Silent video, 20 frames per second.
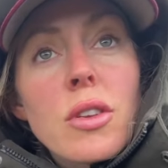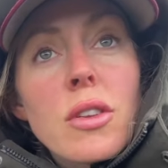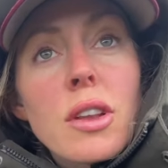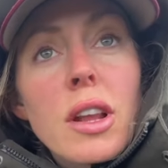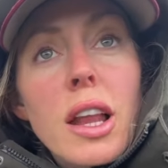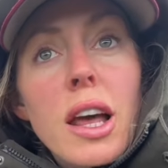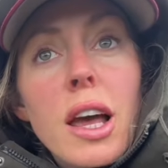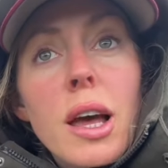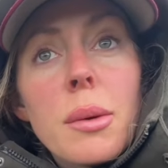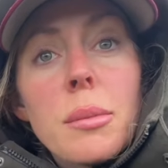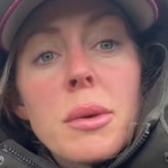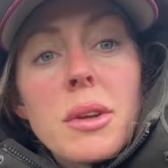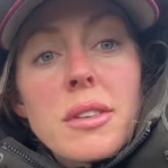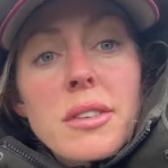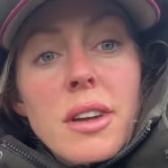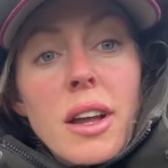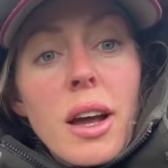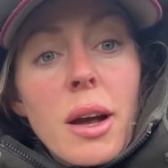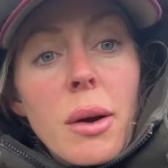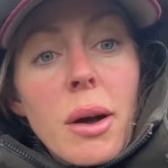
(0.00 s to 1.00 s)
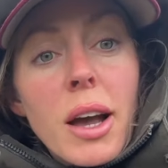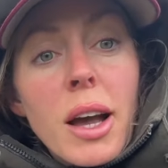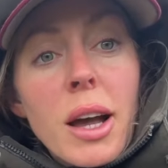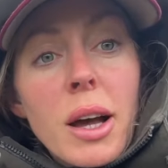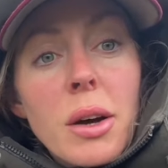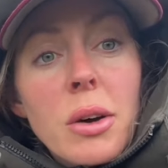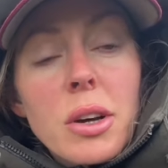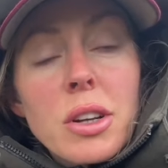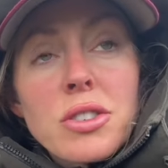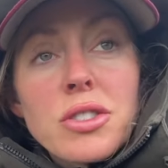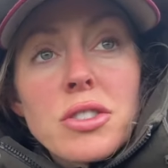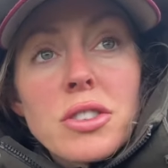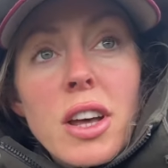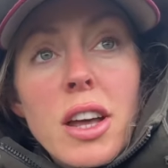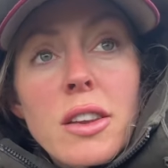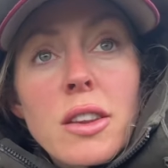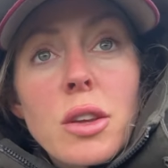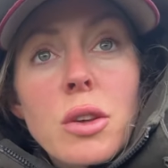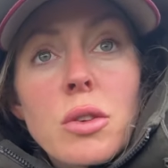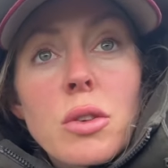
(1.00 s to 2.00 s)
the lamb is now out and she's
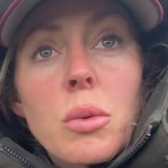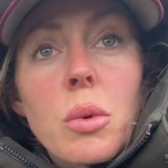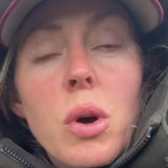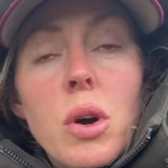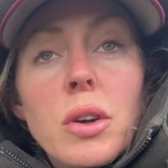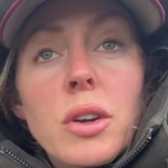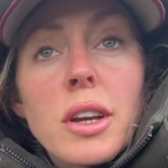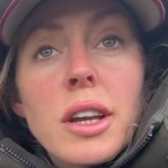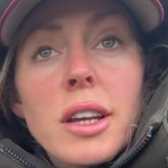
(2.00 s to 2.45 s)
had the other one